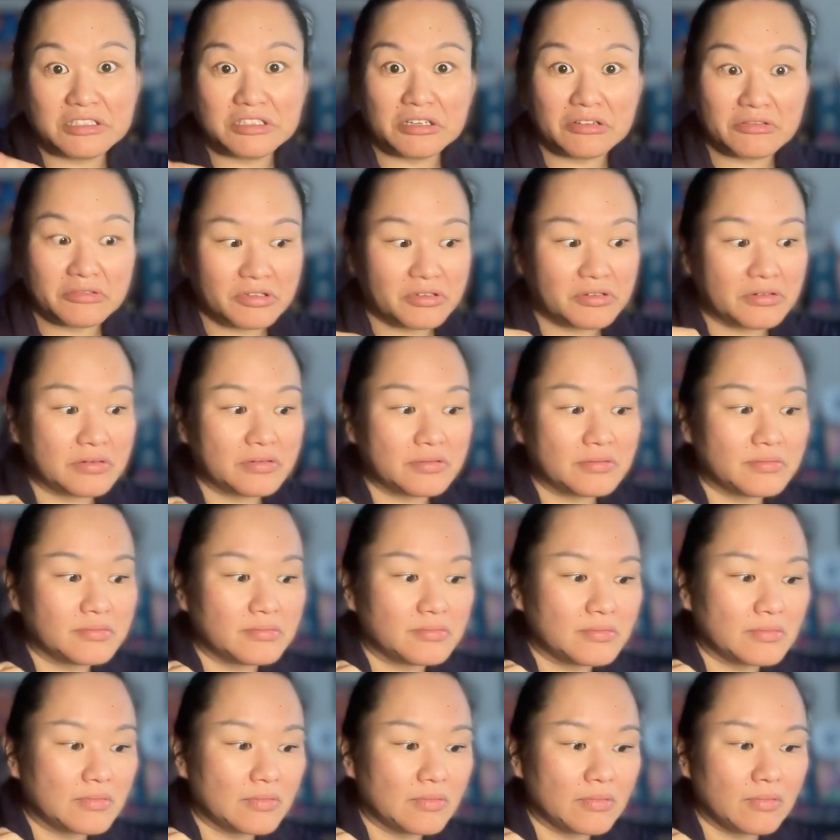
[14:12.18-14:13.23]
Don't know
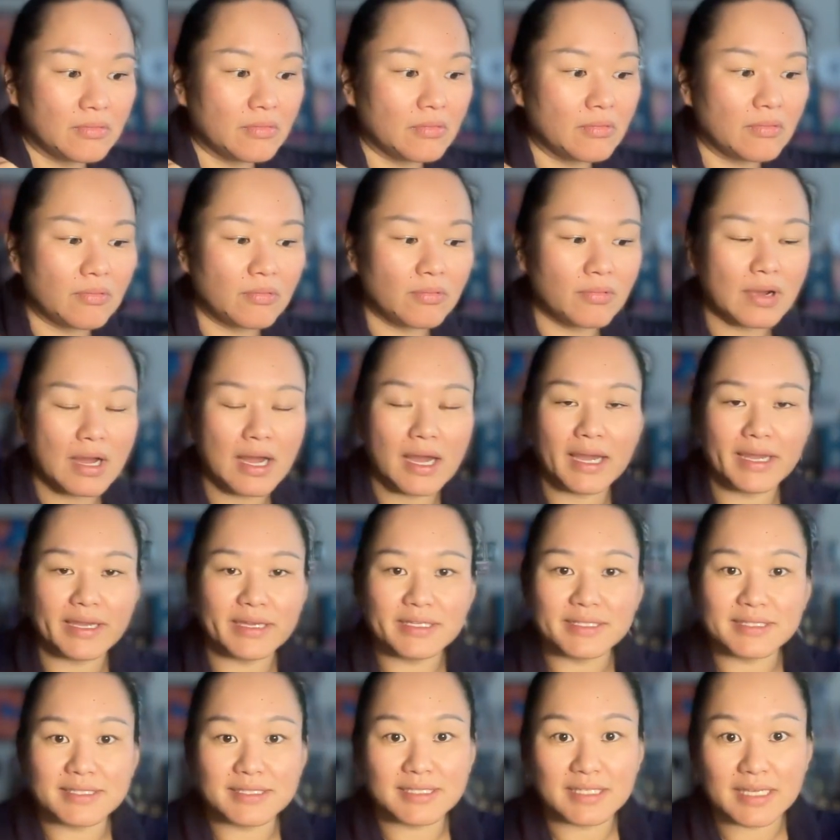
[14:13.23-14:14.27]
why
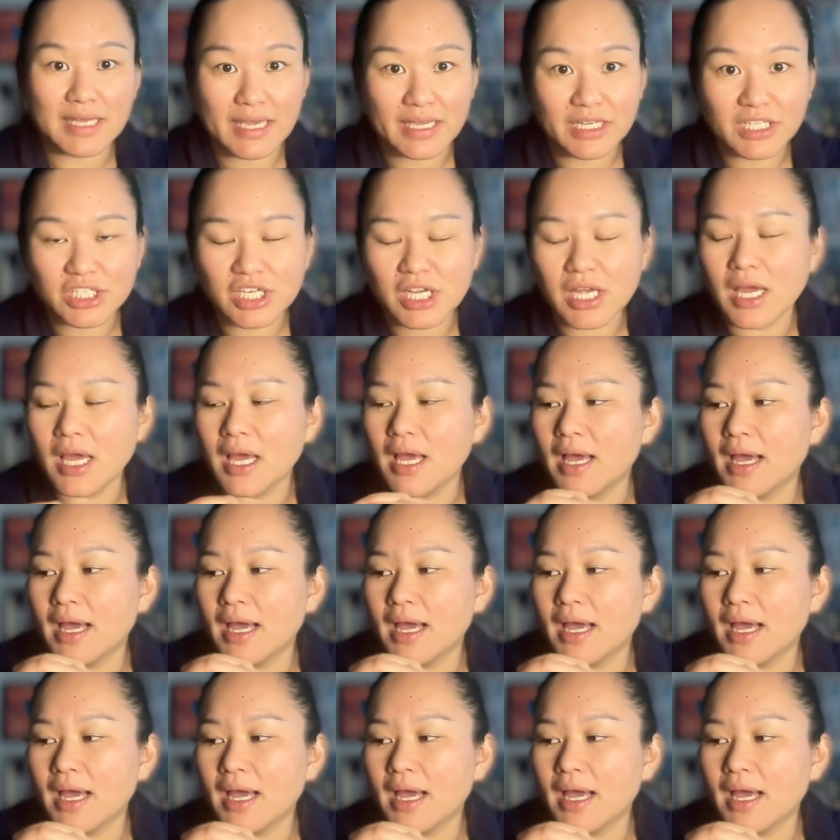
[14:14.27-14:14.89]
it's ZH.